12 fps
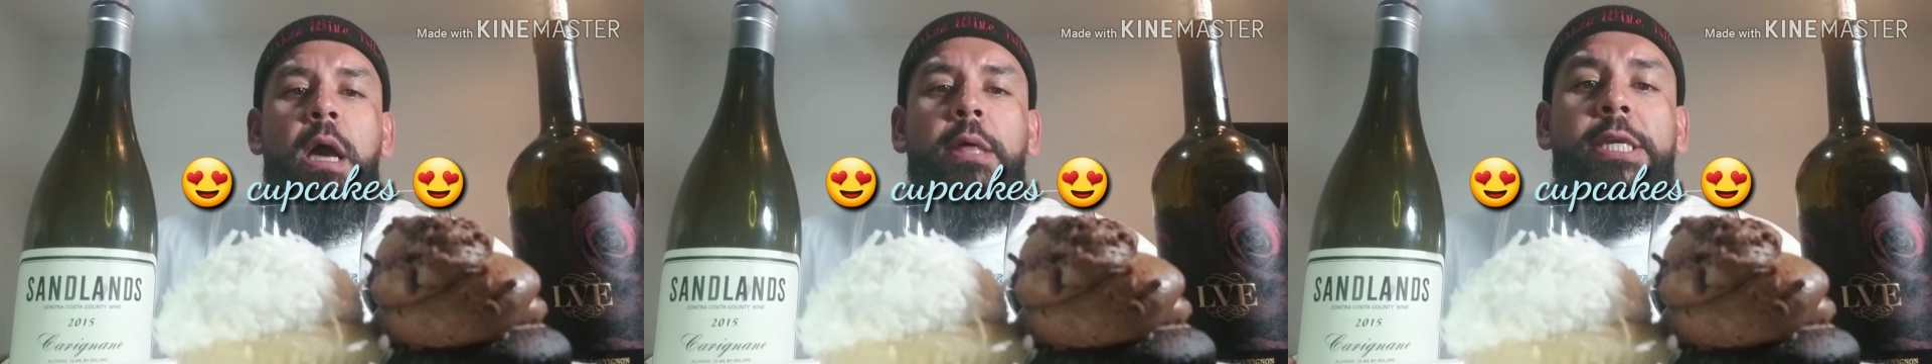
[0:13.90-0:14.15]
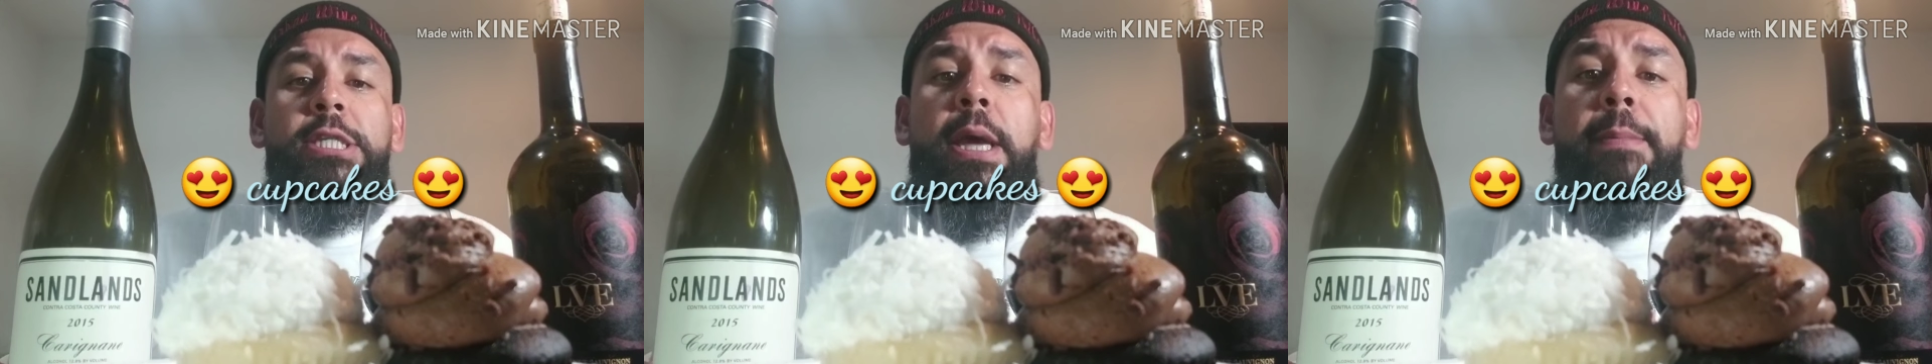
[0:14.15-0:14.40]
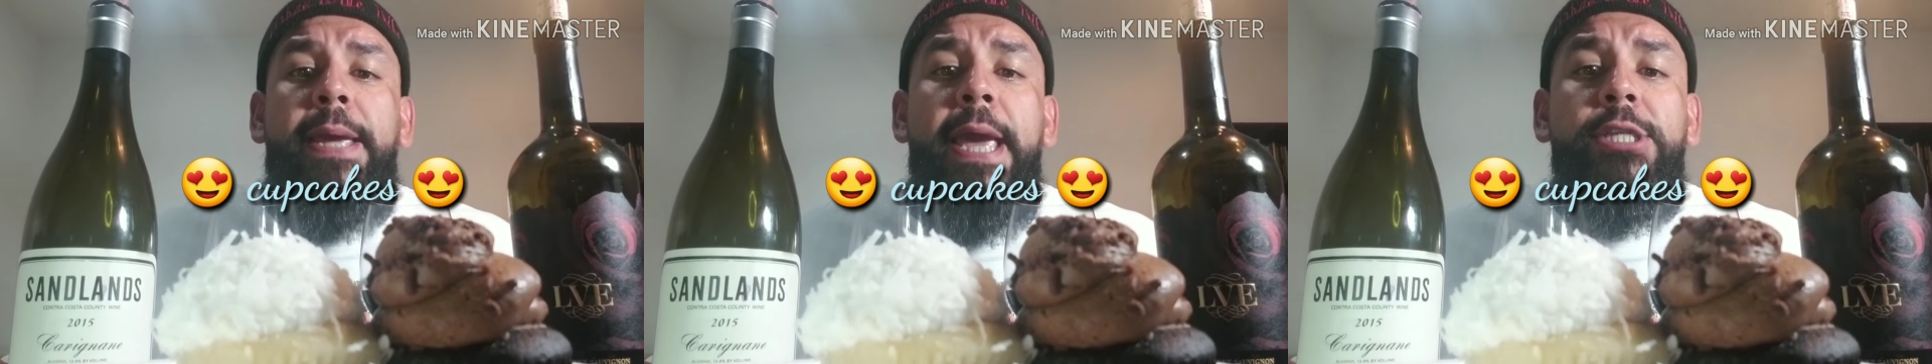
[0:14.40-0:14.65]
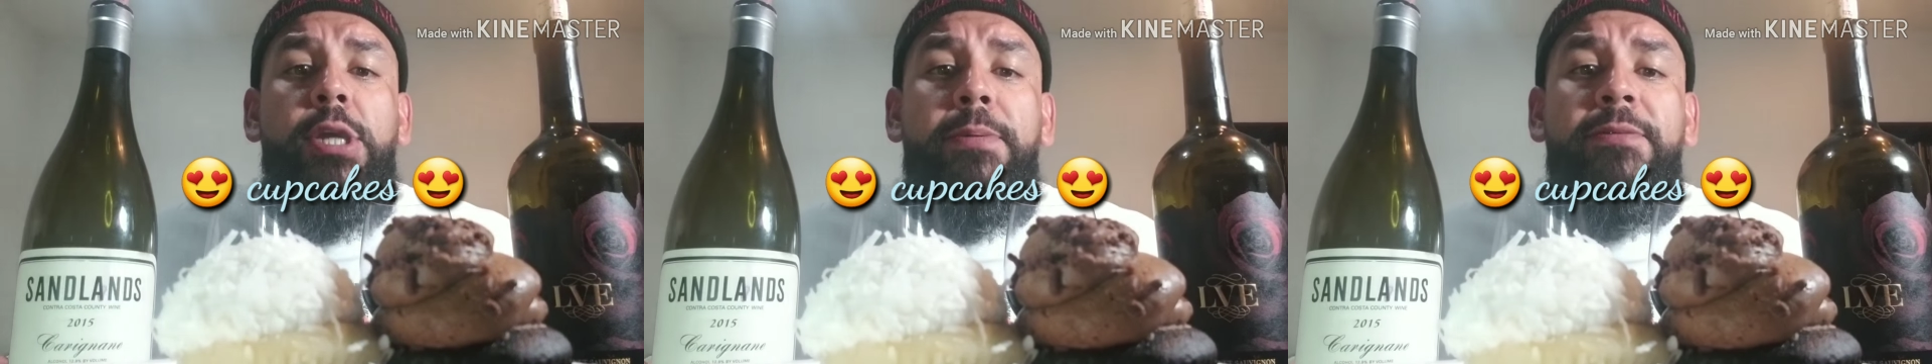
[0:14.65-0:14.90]
These
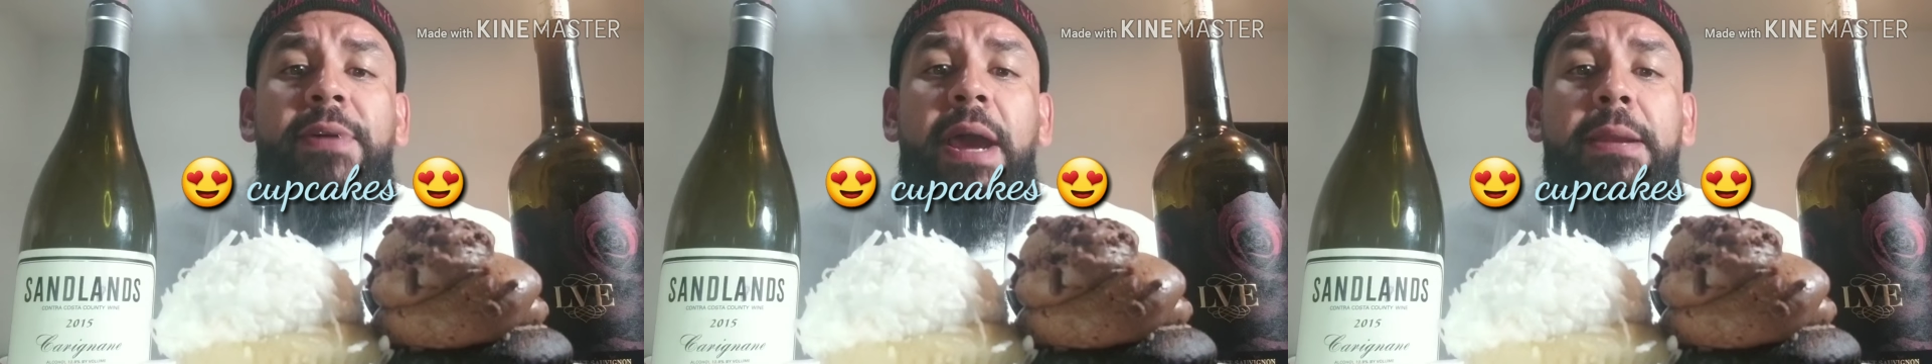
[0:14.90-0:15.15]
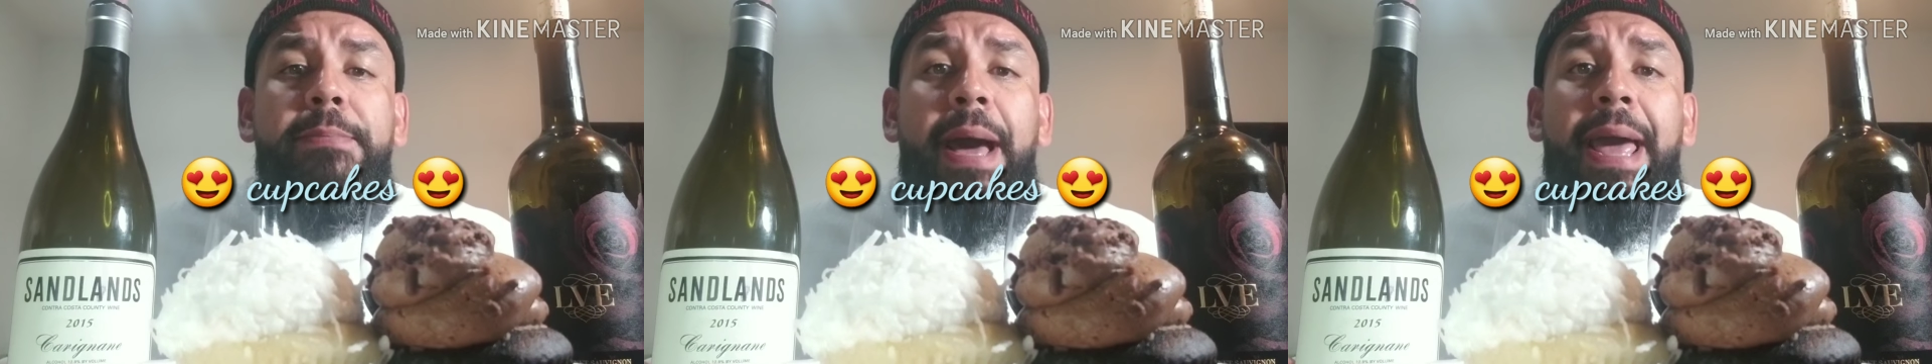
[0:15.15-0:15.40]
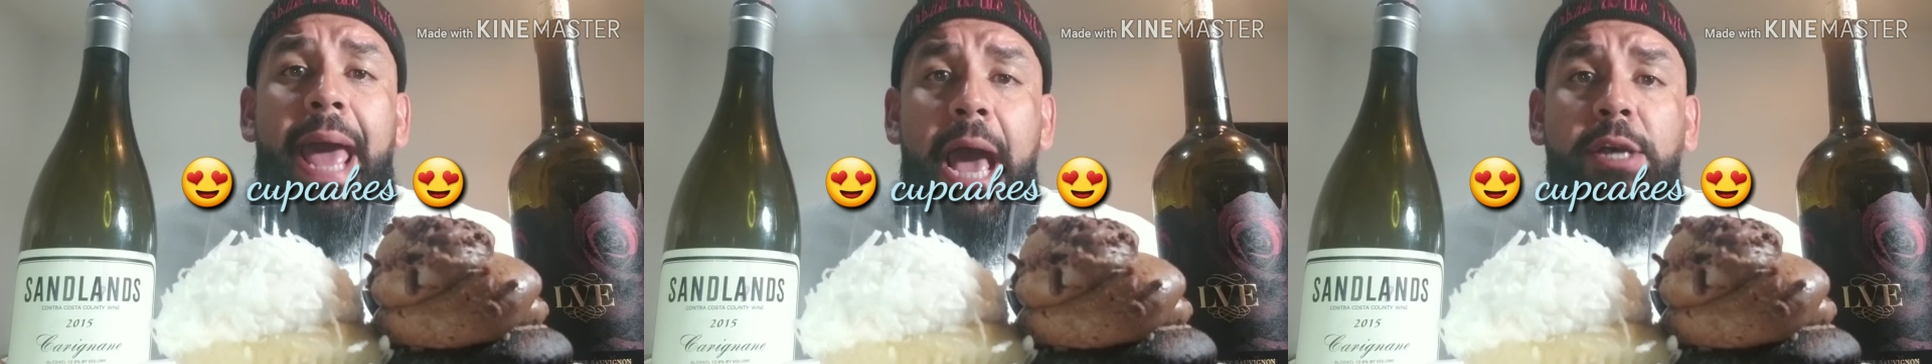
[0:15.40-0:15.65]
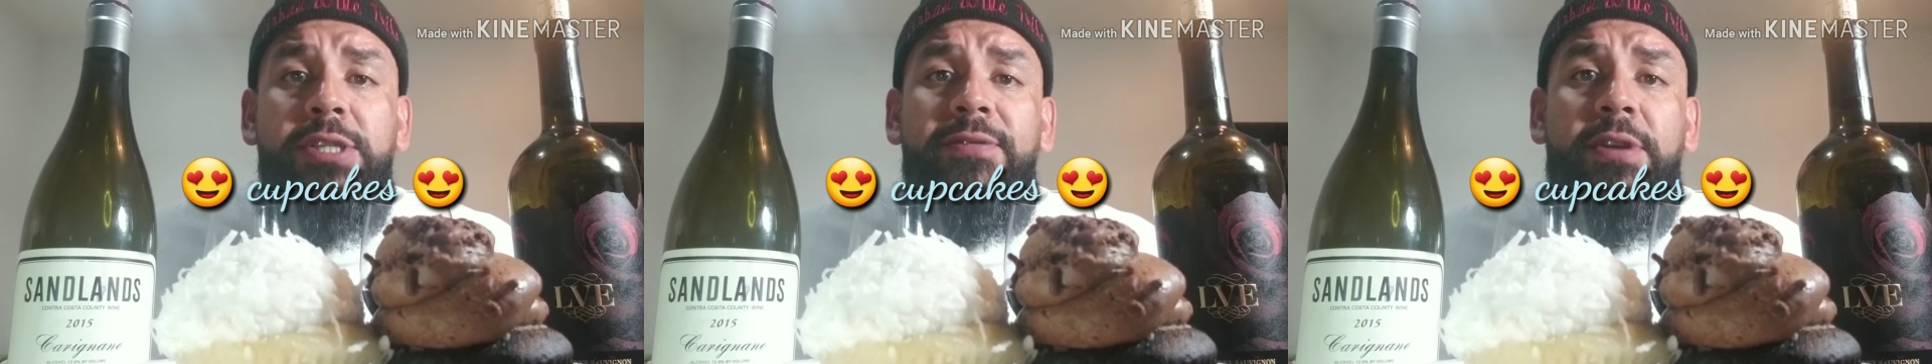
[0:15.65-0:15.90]
cupcakes are provided by
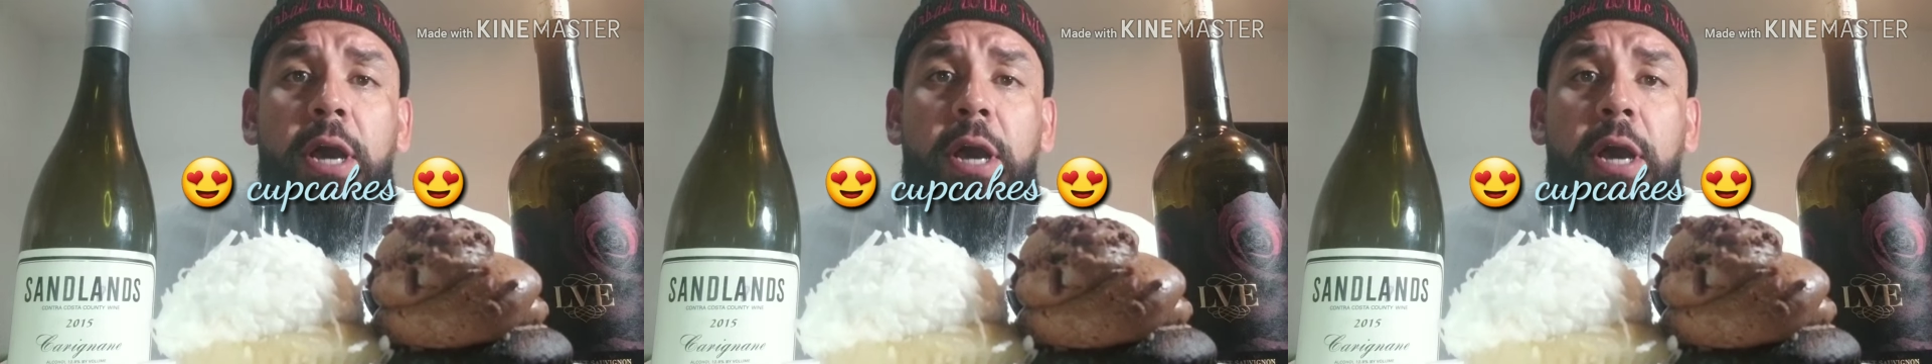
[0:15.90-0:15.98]
House of